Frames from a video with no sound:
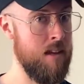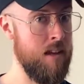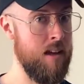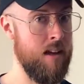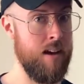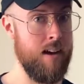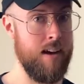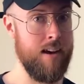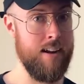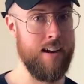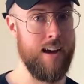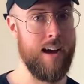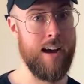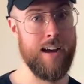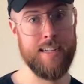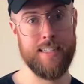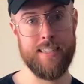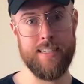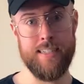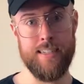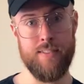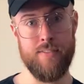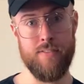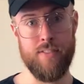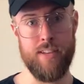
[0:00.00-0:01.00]
An
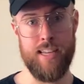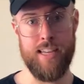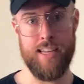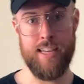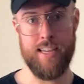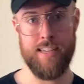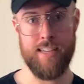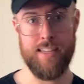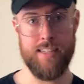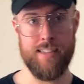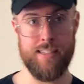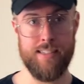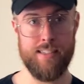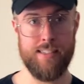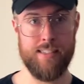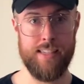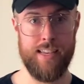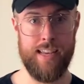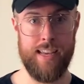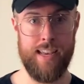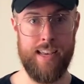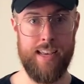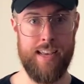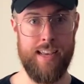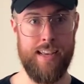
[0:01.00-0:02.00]
octave is
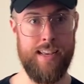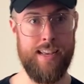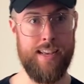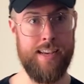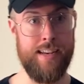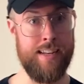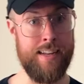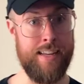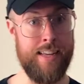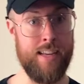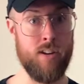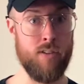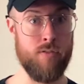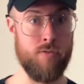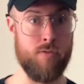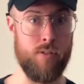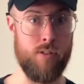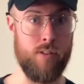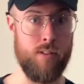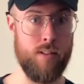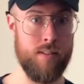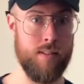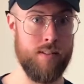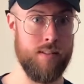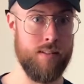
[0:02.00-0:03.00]
an
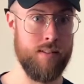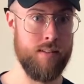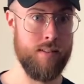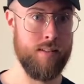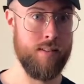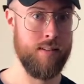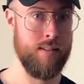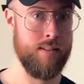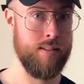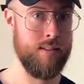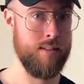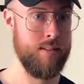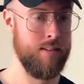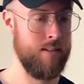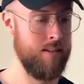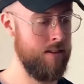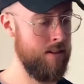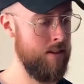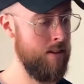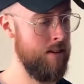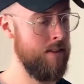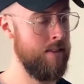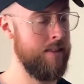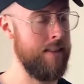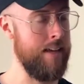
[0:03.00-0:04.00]
interval
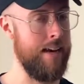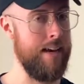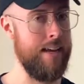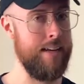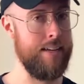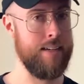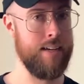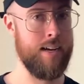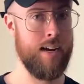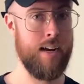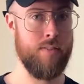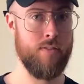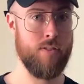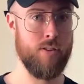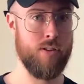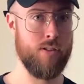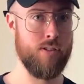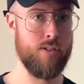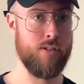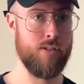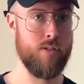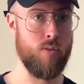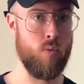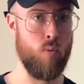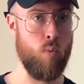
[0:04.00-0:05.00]
that
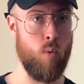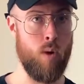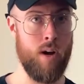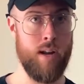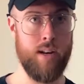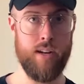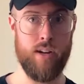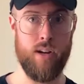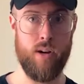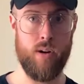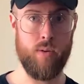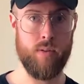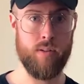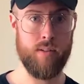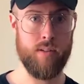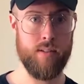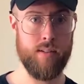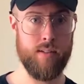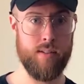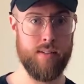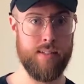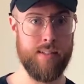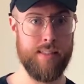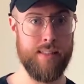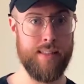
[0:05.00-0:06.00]
covers one note
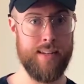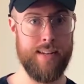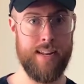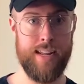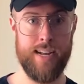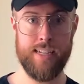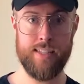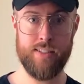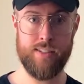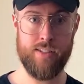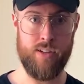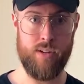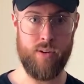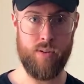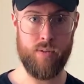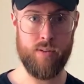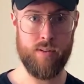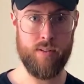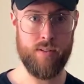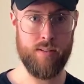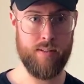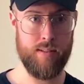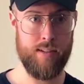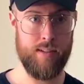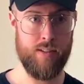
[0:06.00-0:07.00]
to the next note,
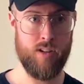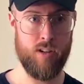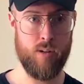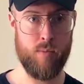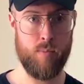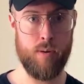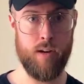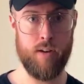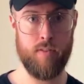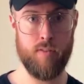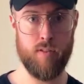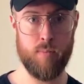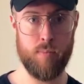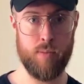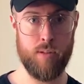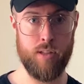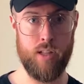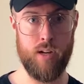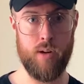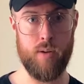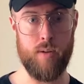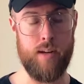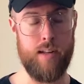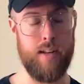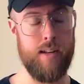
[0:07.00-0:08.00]
either above or
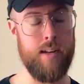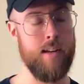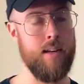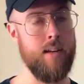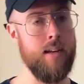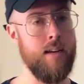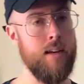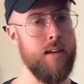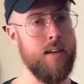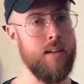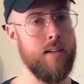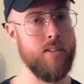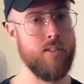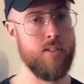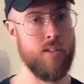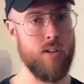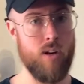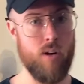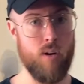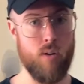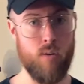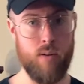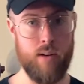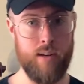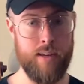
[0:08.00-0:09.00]
below it.
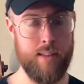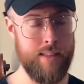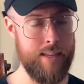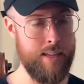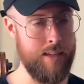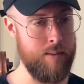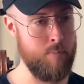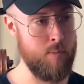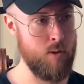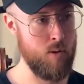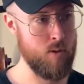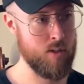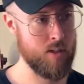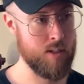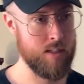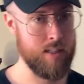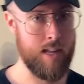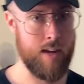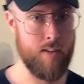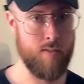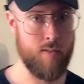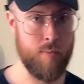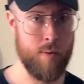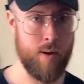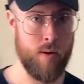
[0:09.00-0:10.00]
So in the musical
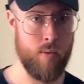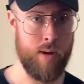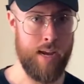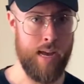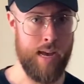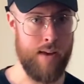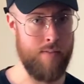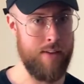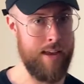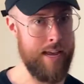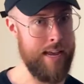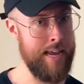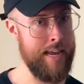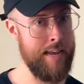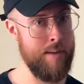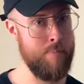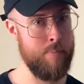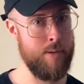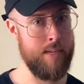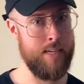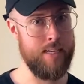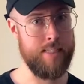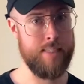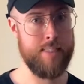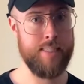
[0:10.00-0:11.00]
alphabet, we have A,
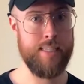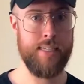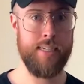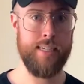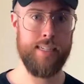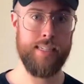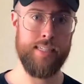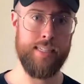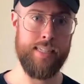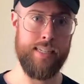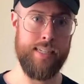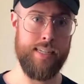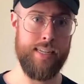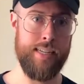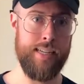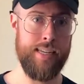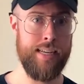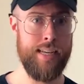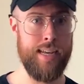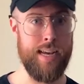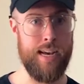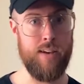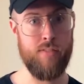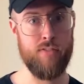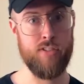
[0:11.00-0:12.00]
B, C, D, E,
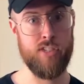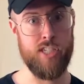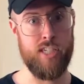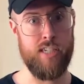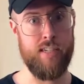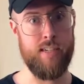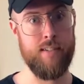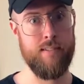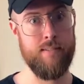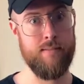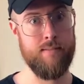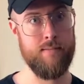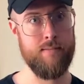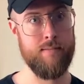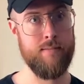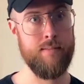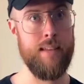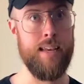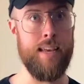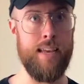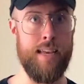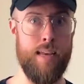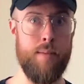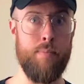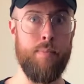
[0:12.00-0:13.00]
F, G,
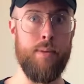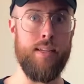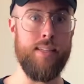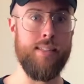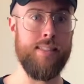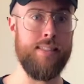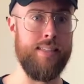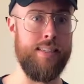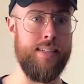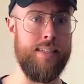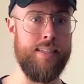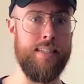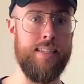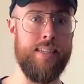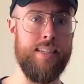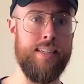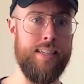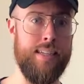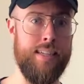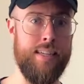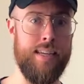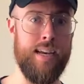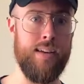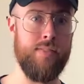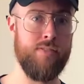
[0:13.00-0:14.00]
A, B, C, D,
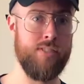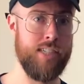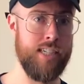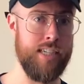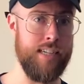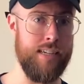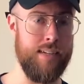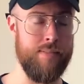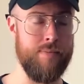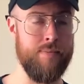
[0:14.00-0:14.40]
E, F, G.